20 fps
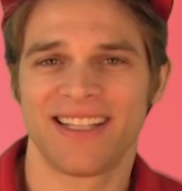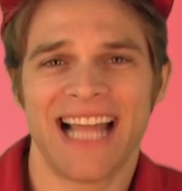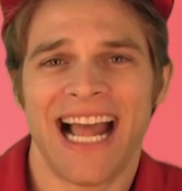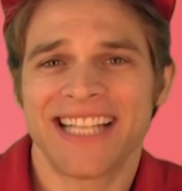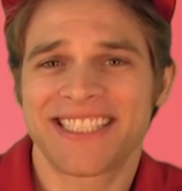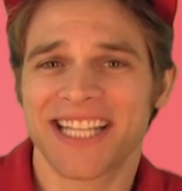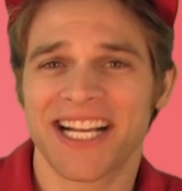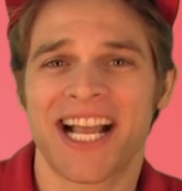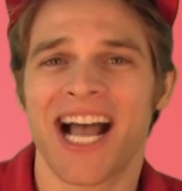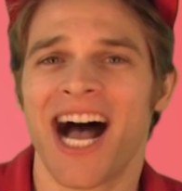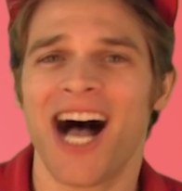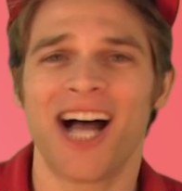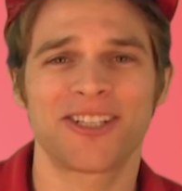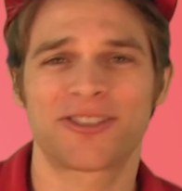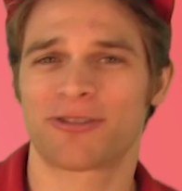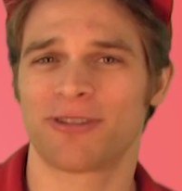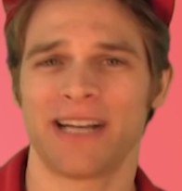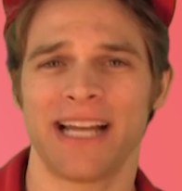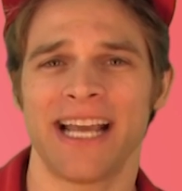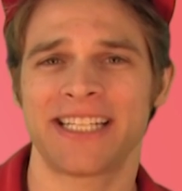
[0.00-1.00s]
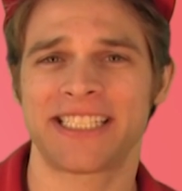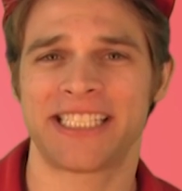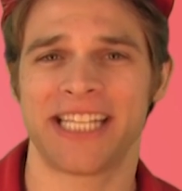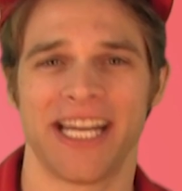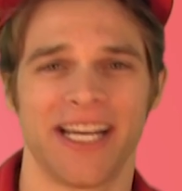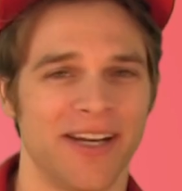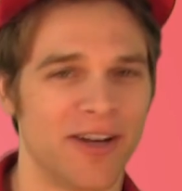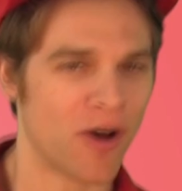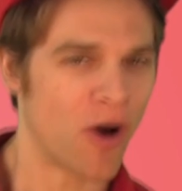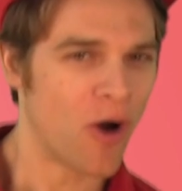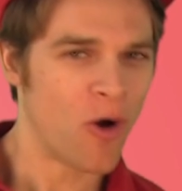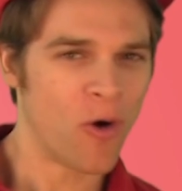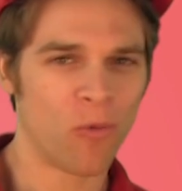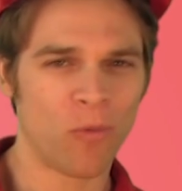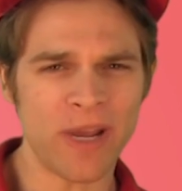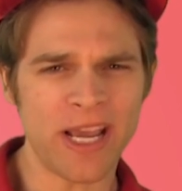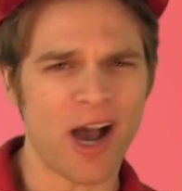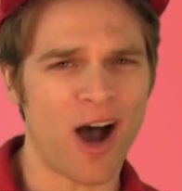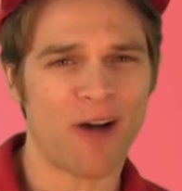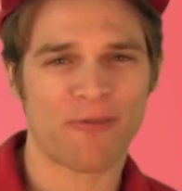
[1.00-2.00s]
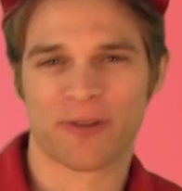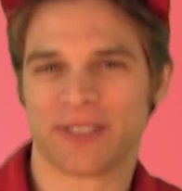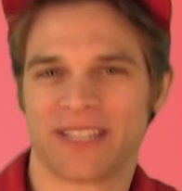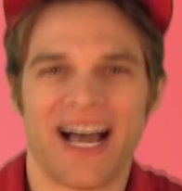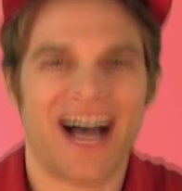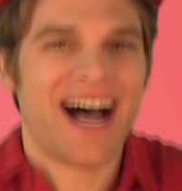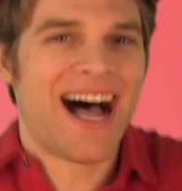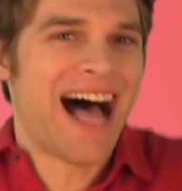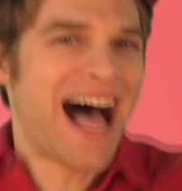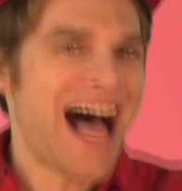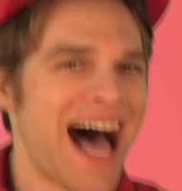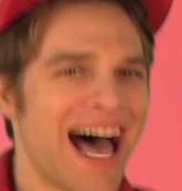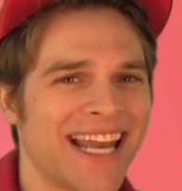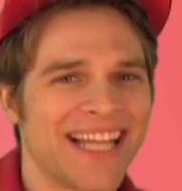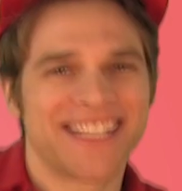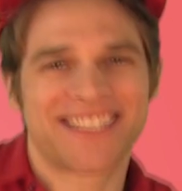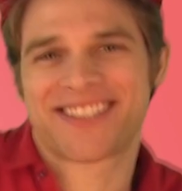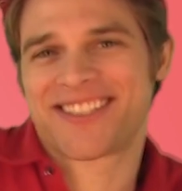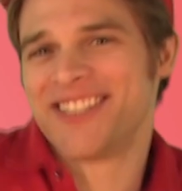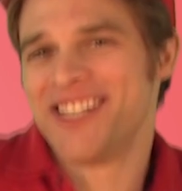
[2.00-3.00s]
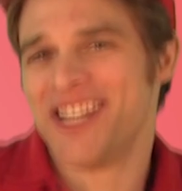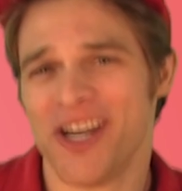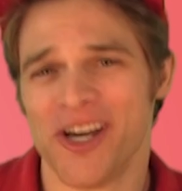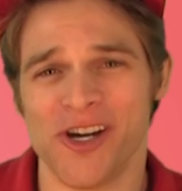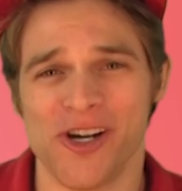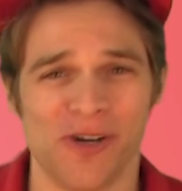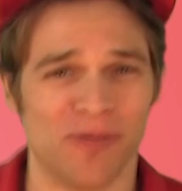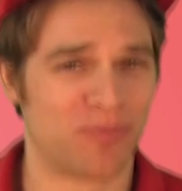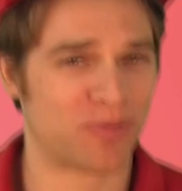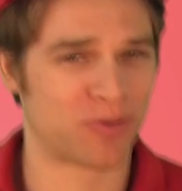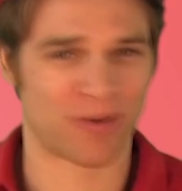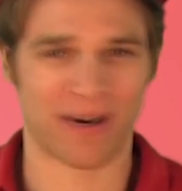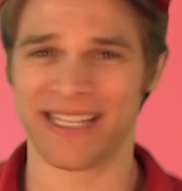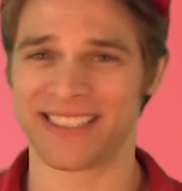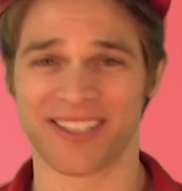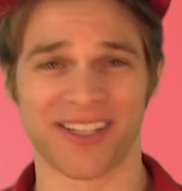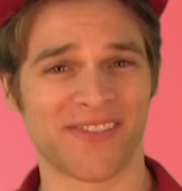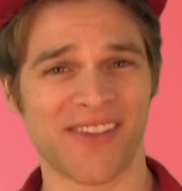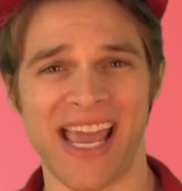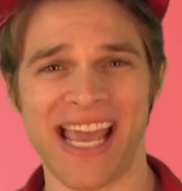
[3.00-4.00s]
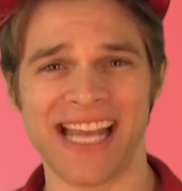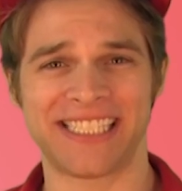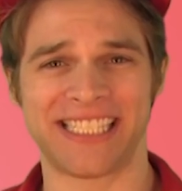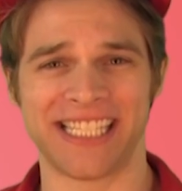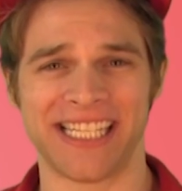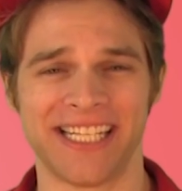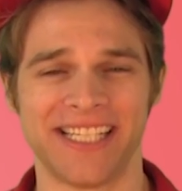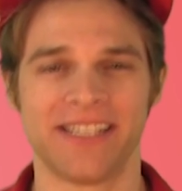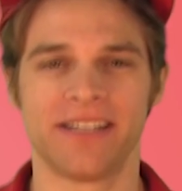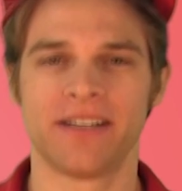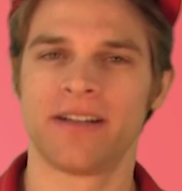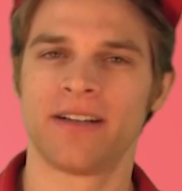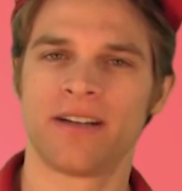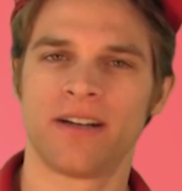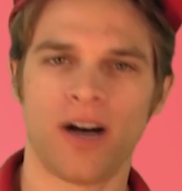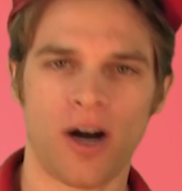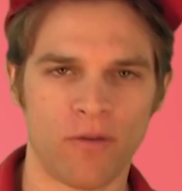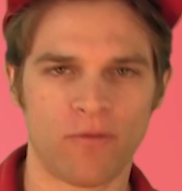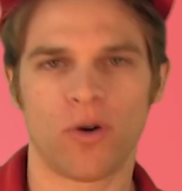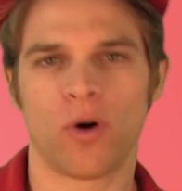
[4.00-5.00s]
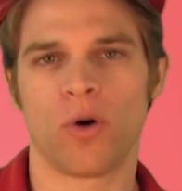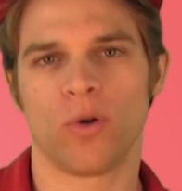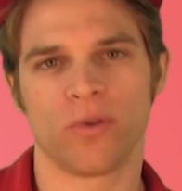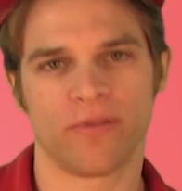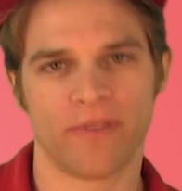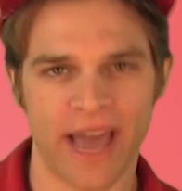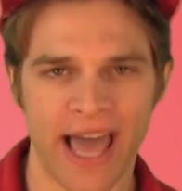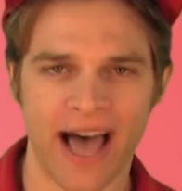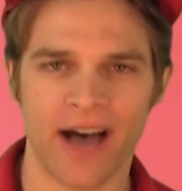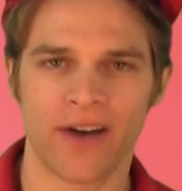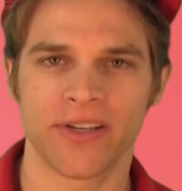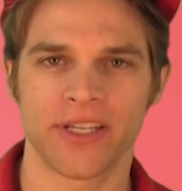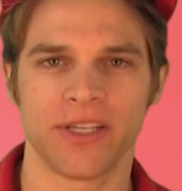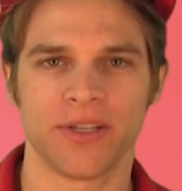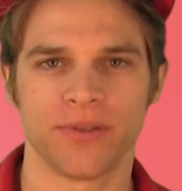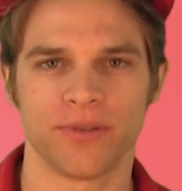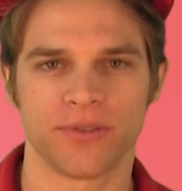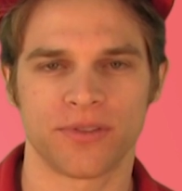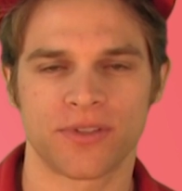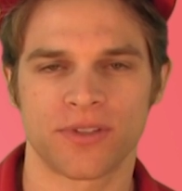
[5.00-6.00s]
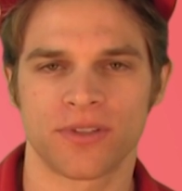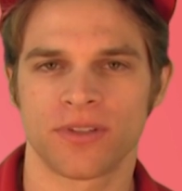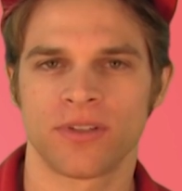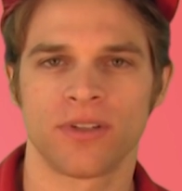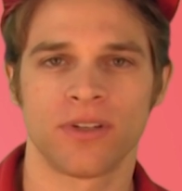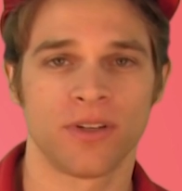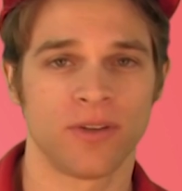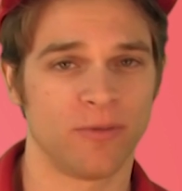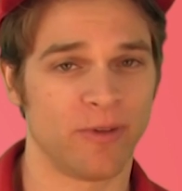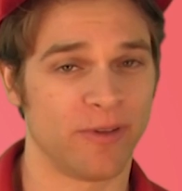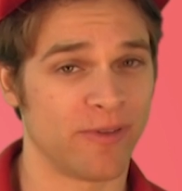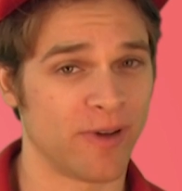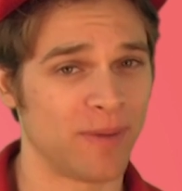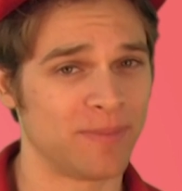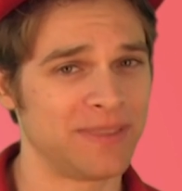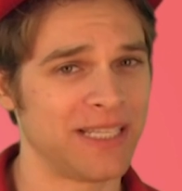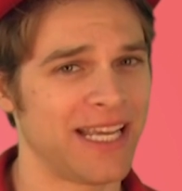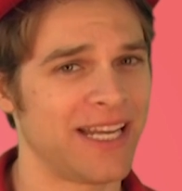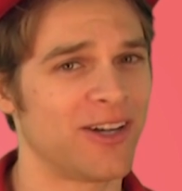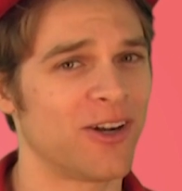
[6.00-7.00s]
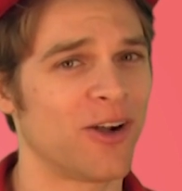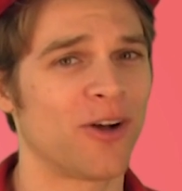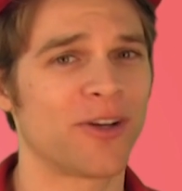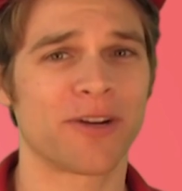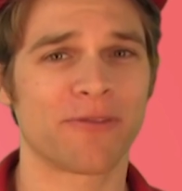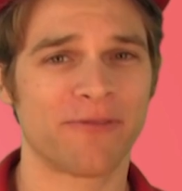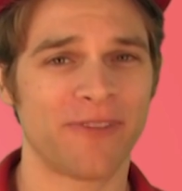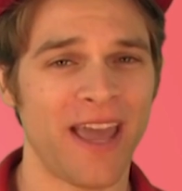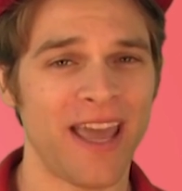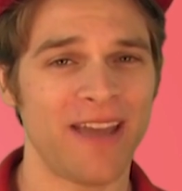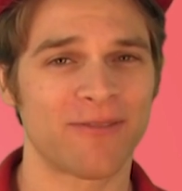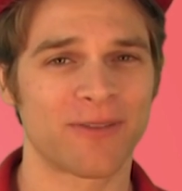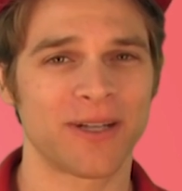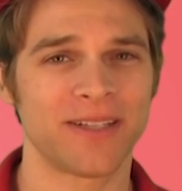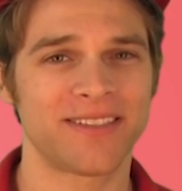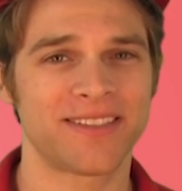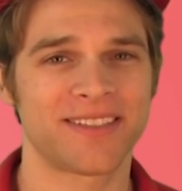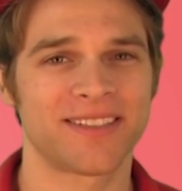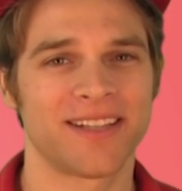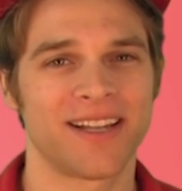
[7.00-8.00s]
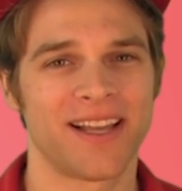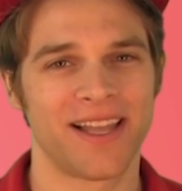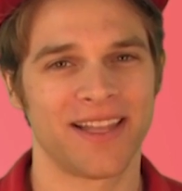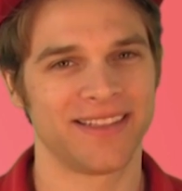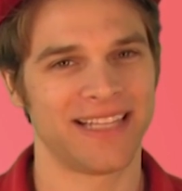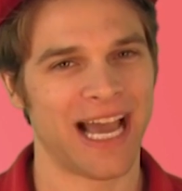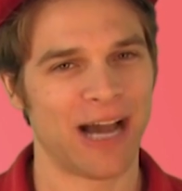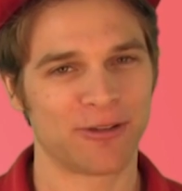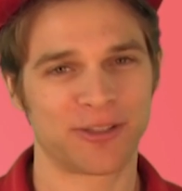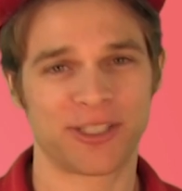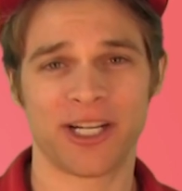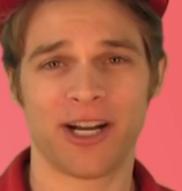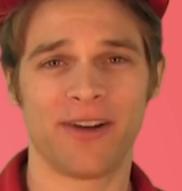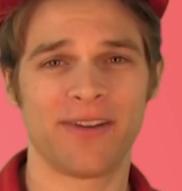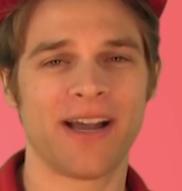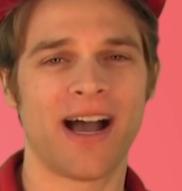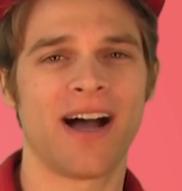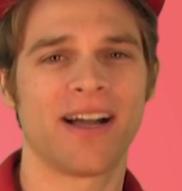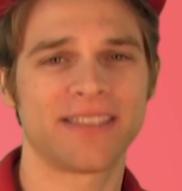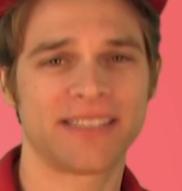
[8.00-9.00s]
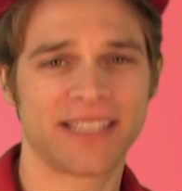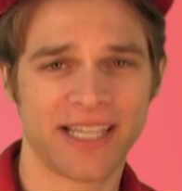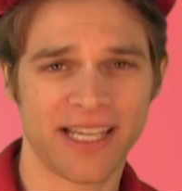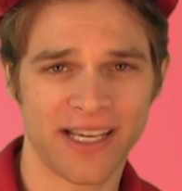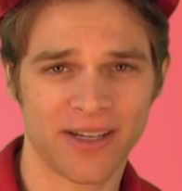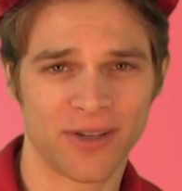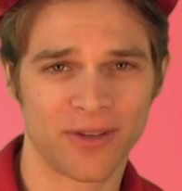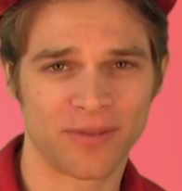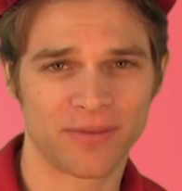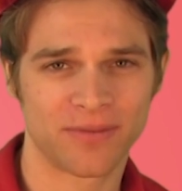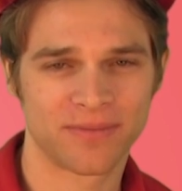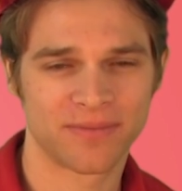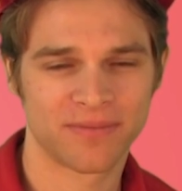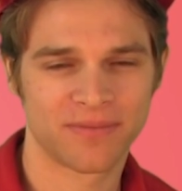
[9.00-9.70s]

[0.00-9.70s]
That's a contradiction. We offer the hottest new preservation of old values. We've updated all your favorites. Thou shalt not kill.